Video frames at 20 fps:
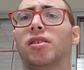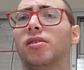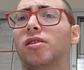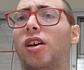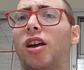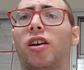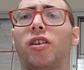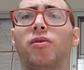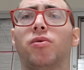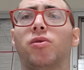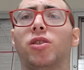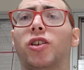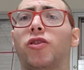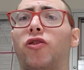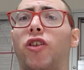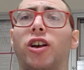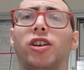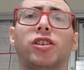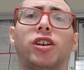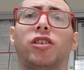Like the
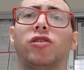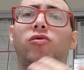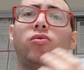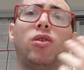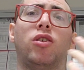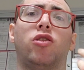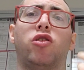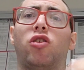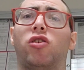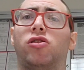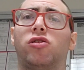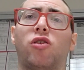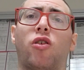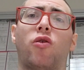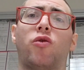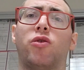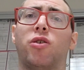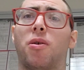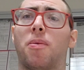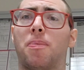franchise was
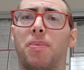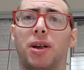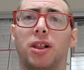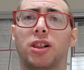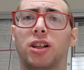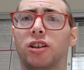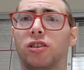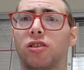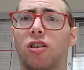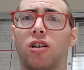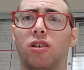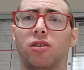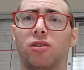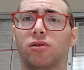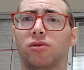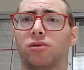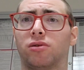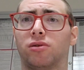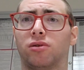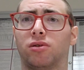over a billion dollars.